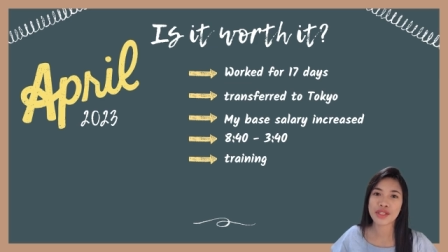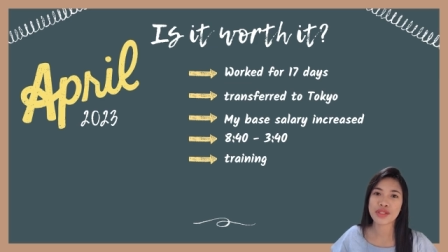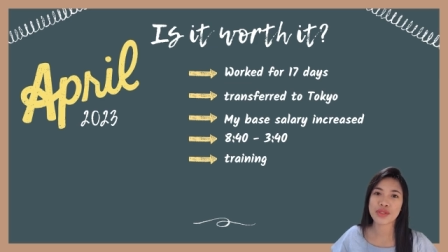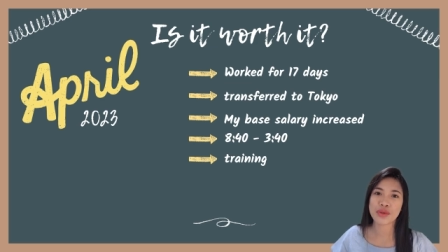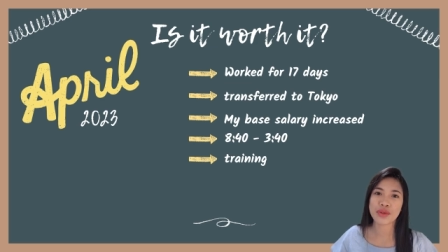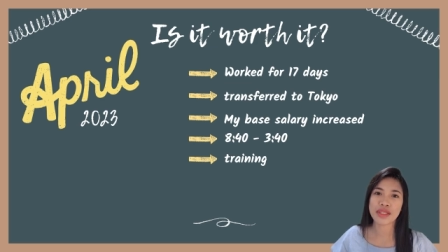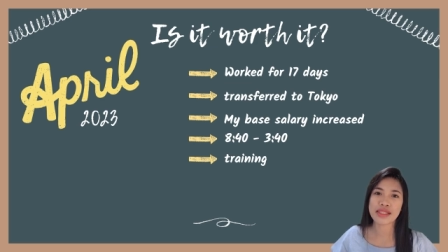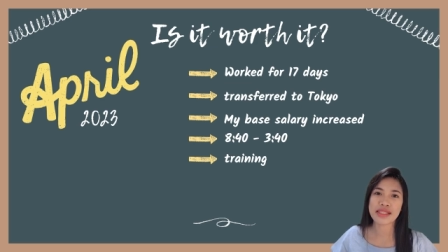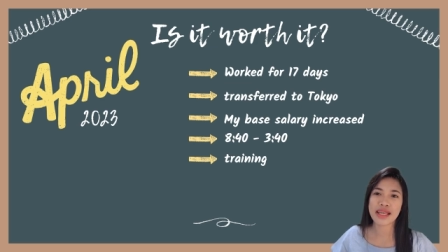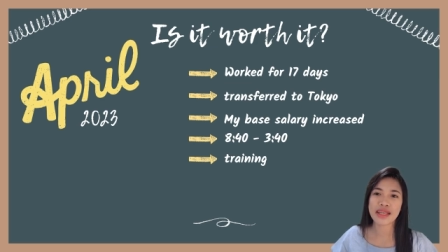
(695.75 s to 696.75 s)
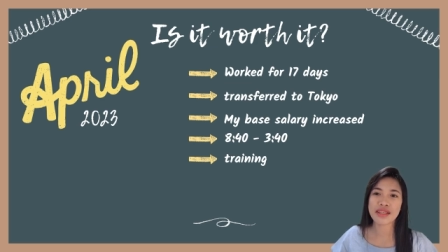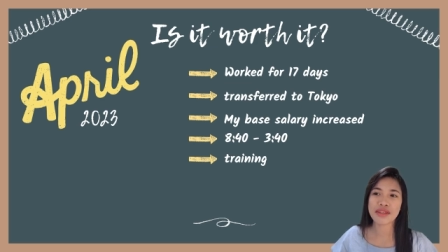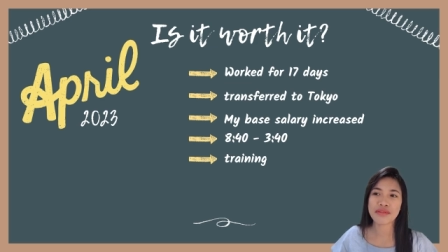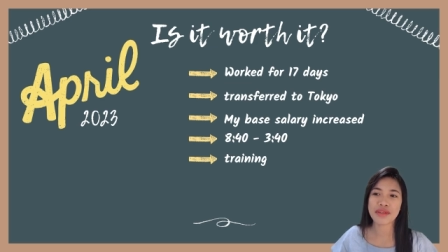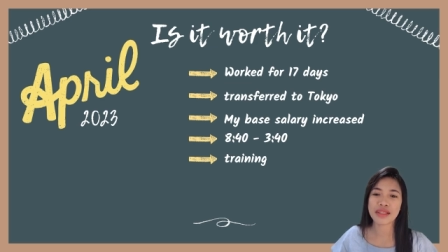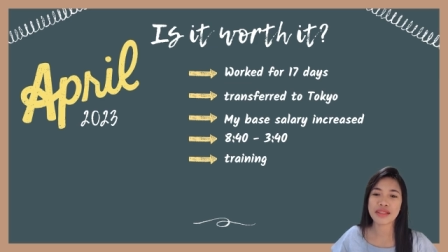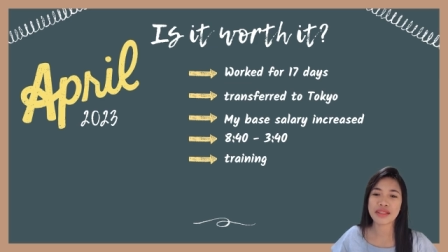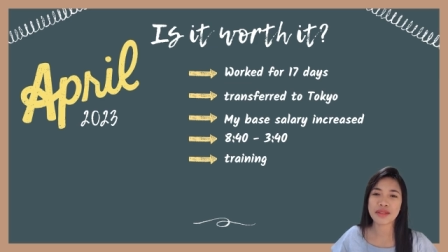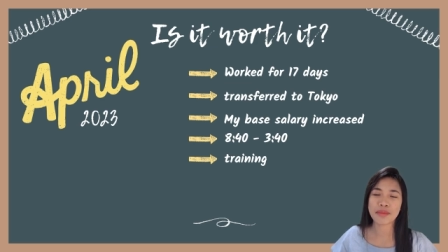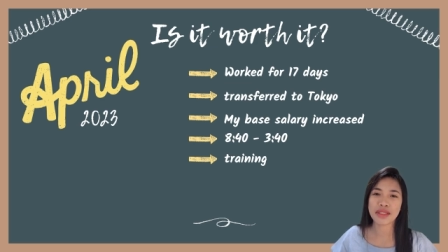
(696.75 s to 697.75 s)
so that's kind of a
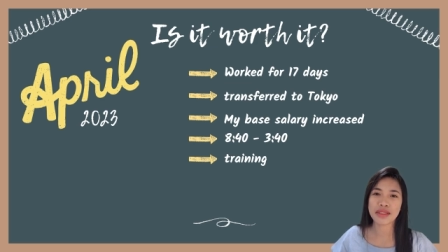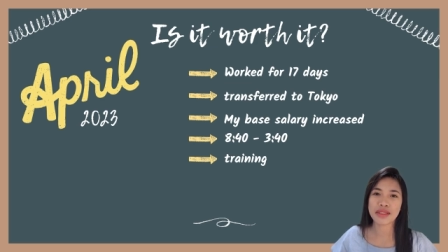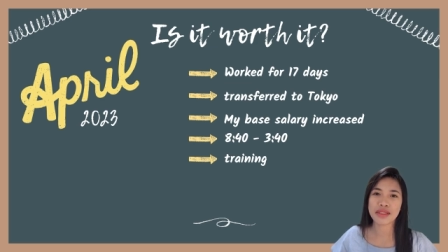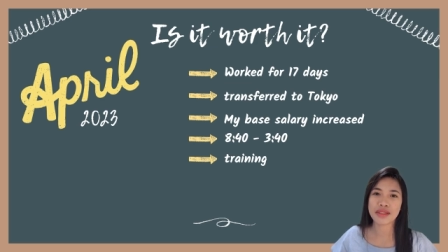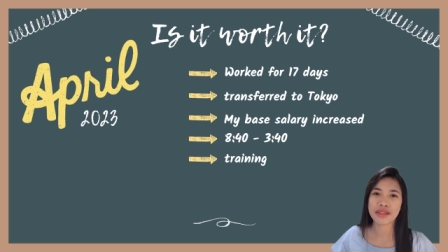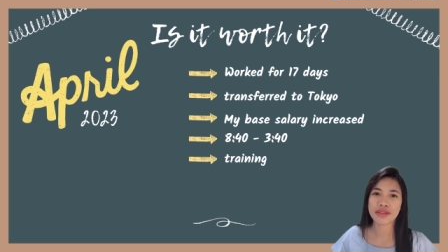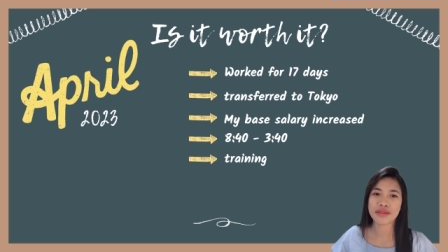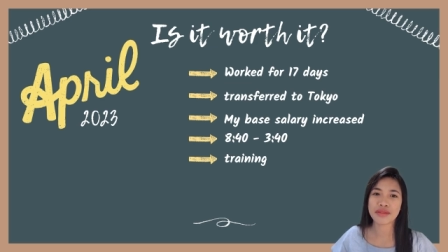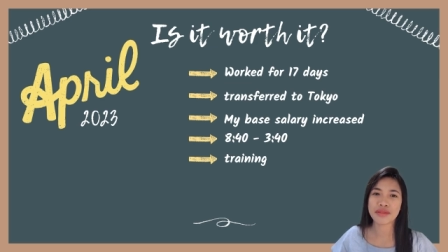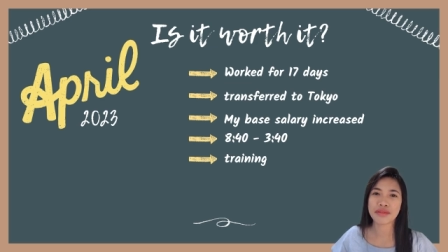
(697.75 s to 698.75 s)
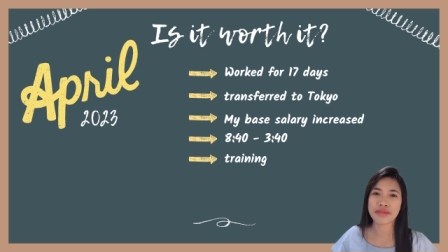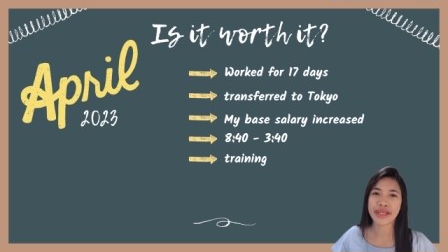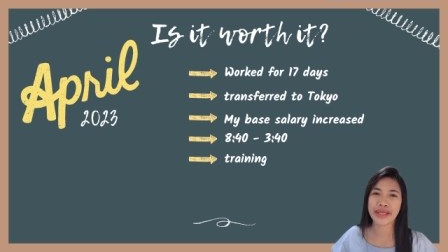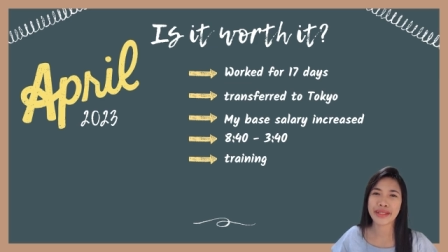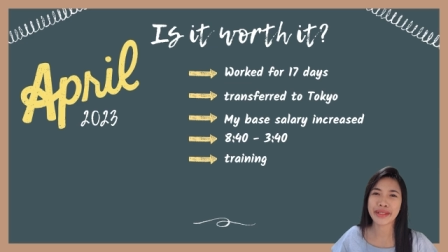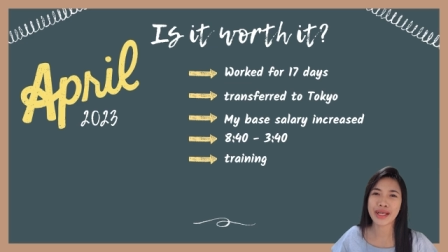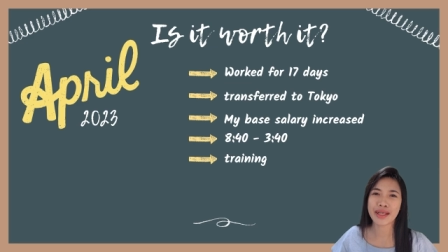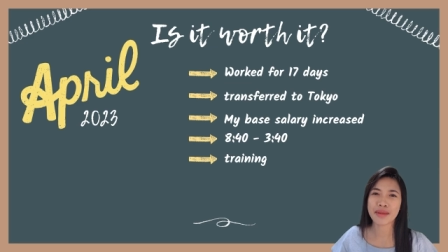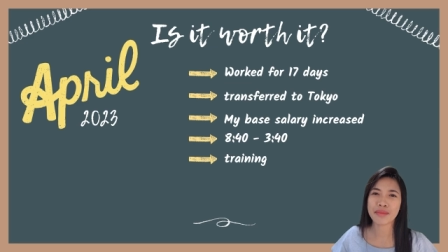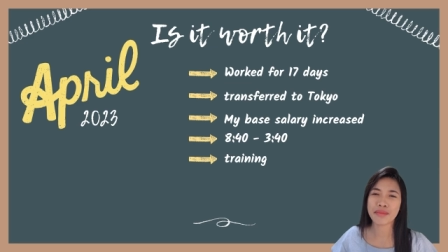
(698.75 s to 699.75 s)
little bit of
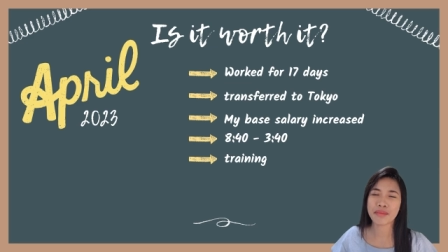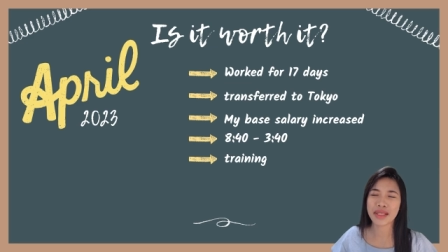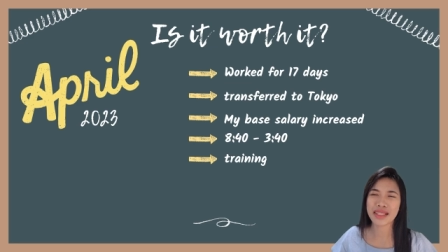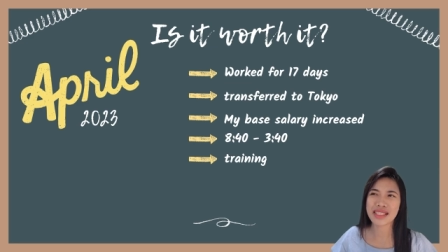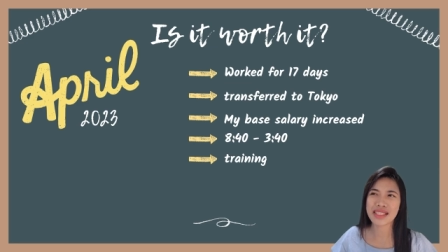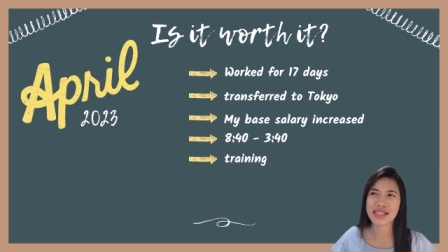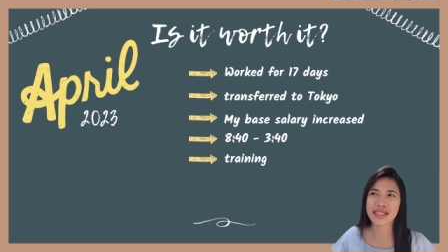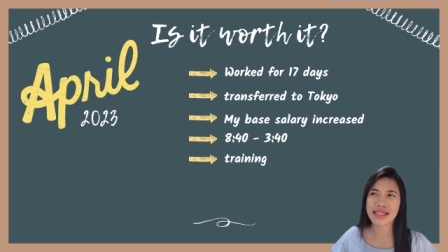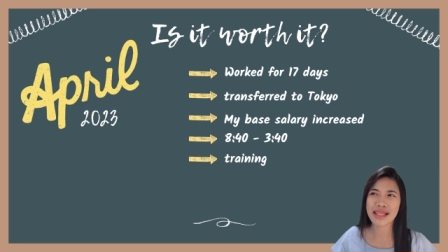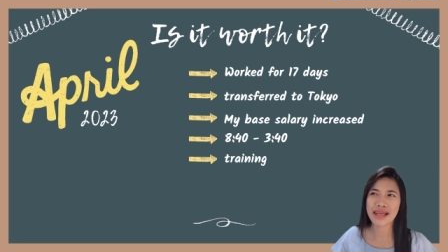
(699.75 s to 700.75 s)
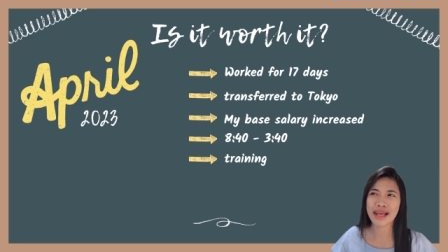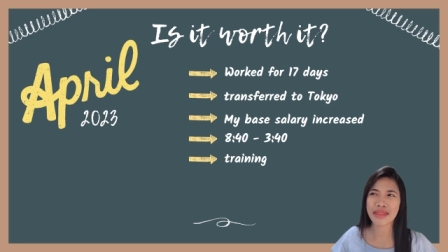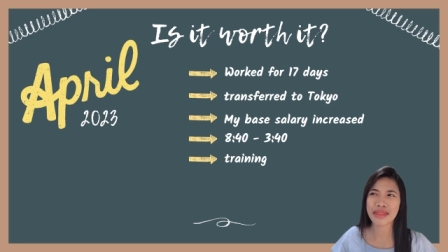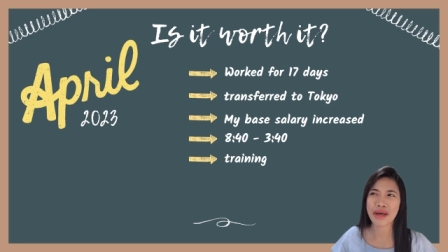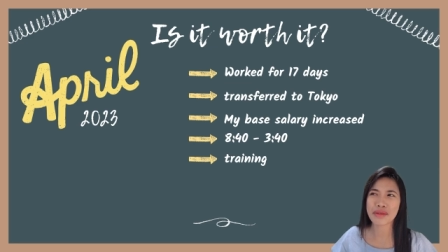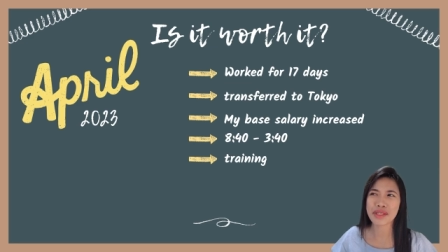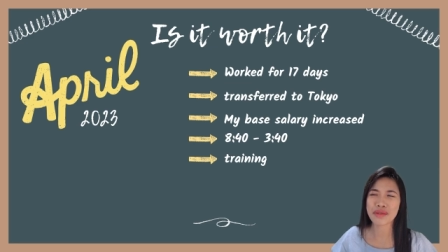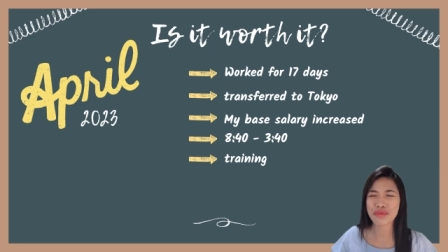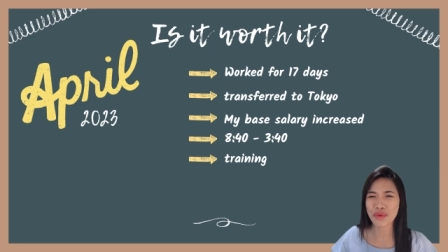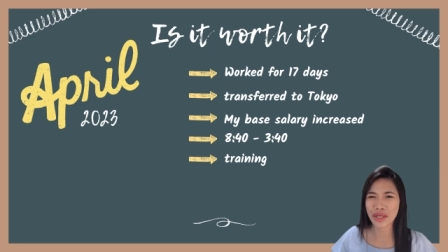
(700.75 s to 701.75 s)
income, but it's just like a
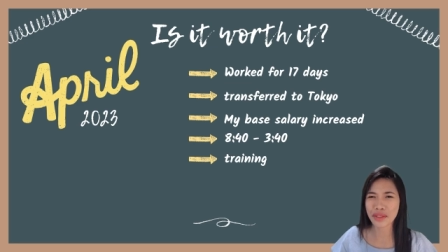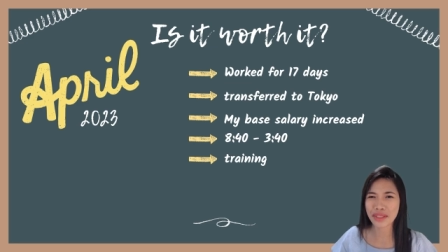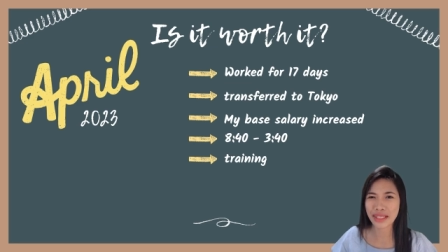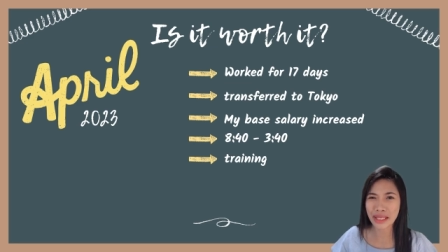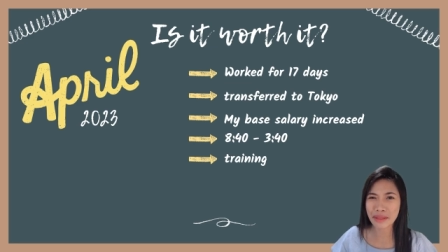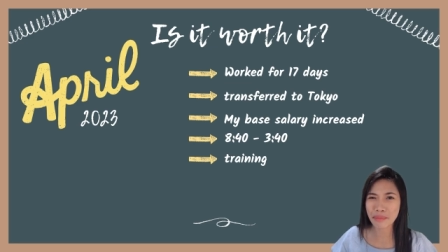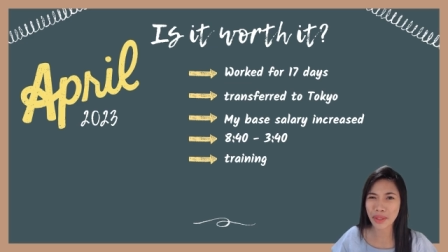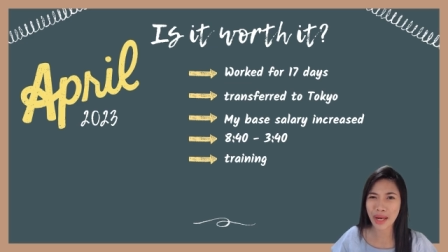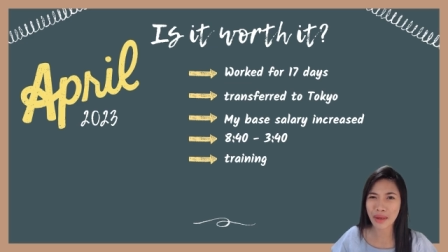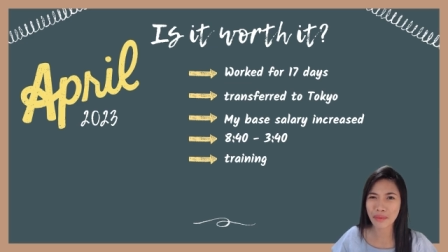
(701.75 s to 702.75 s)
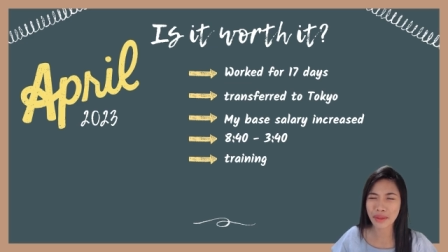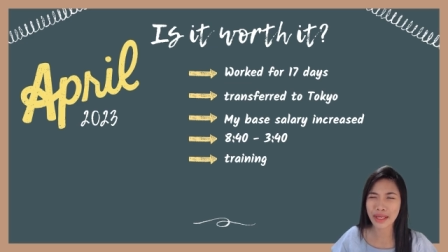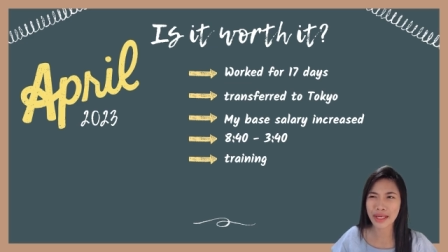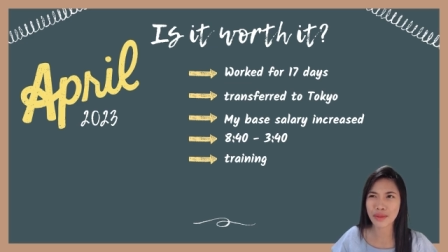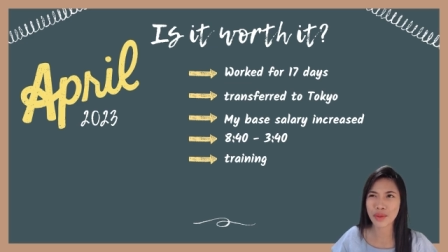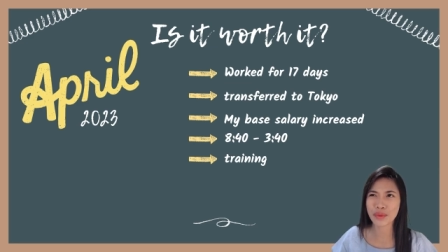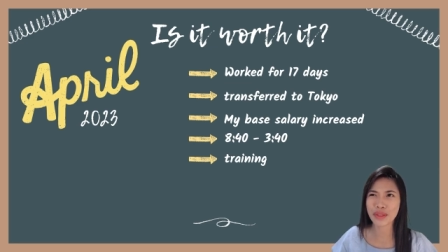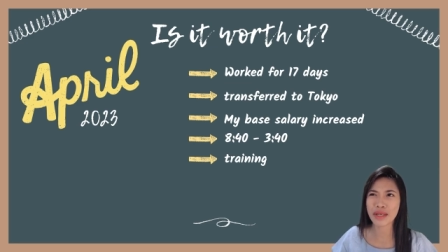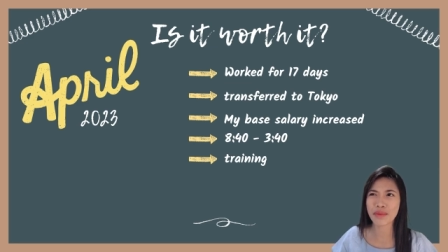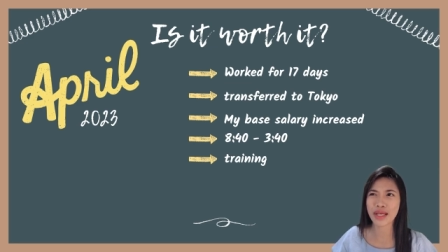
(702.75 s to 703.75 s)
thousand four hundred yen per hour, and we
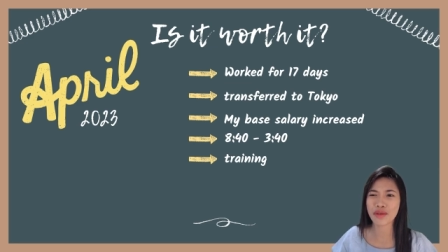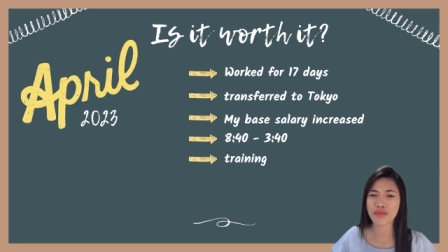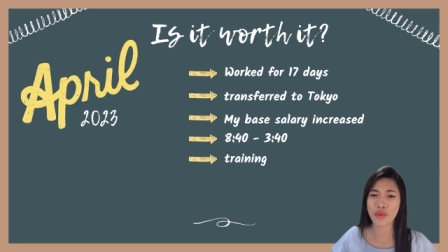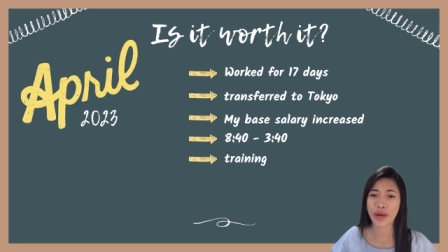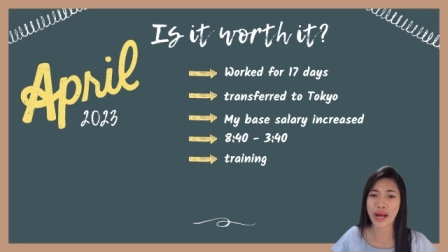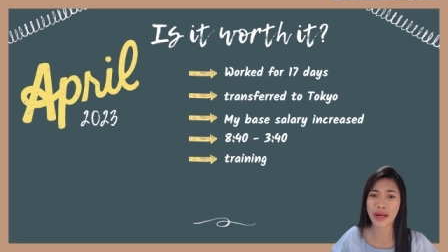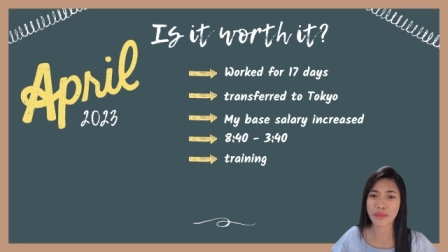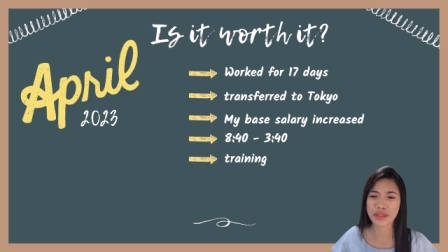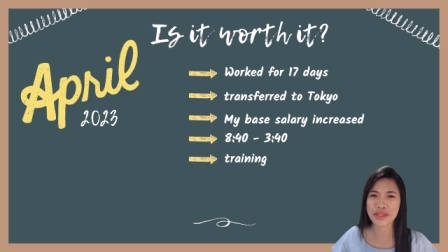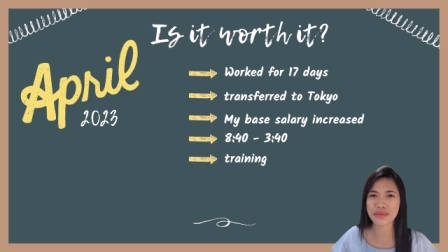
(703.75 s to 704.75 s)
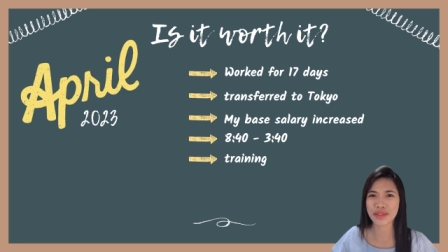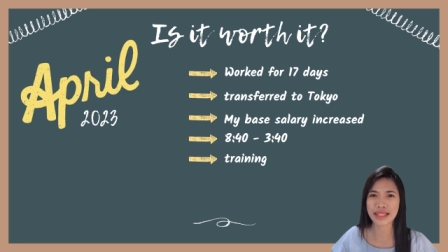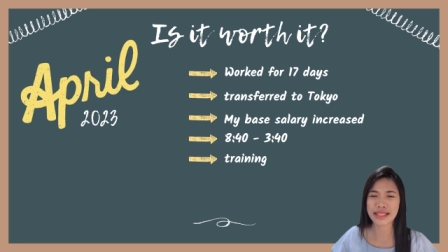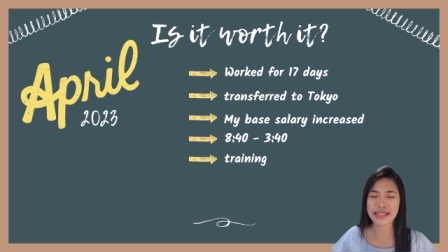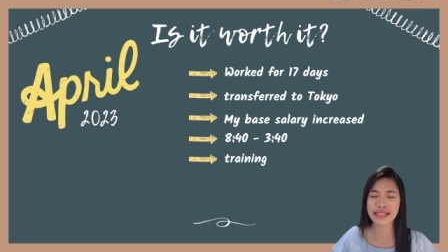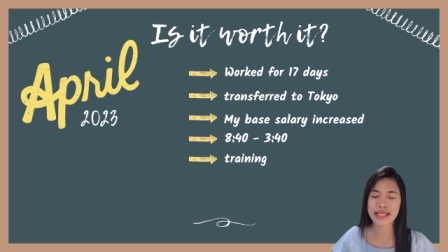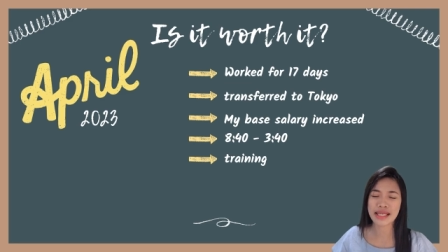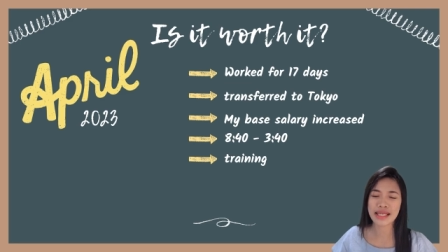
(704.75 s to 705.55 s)
only have like four hours for this.